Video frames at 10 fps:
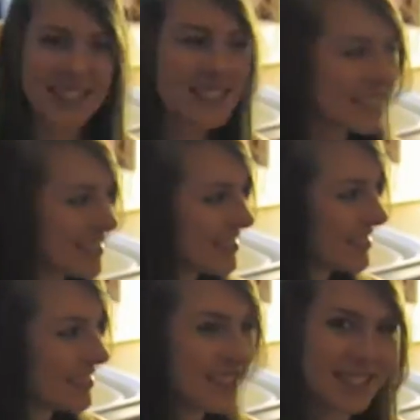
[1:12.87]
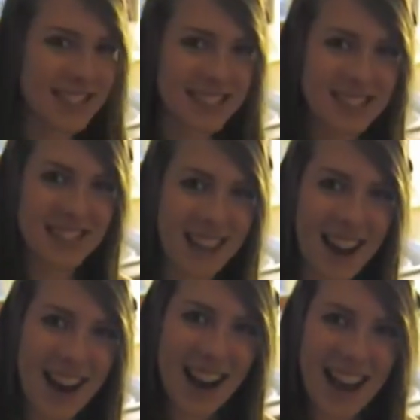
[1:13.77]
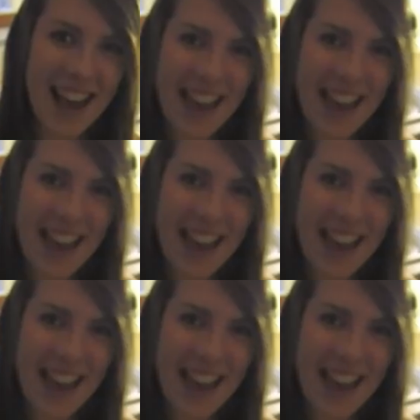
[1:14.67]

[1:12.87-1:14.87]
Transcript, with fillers: This is Charlie. Hi.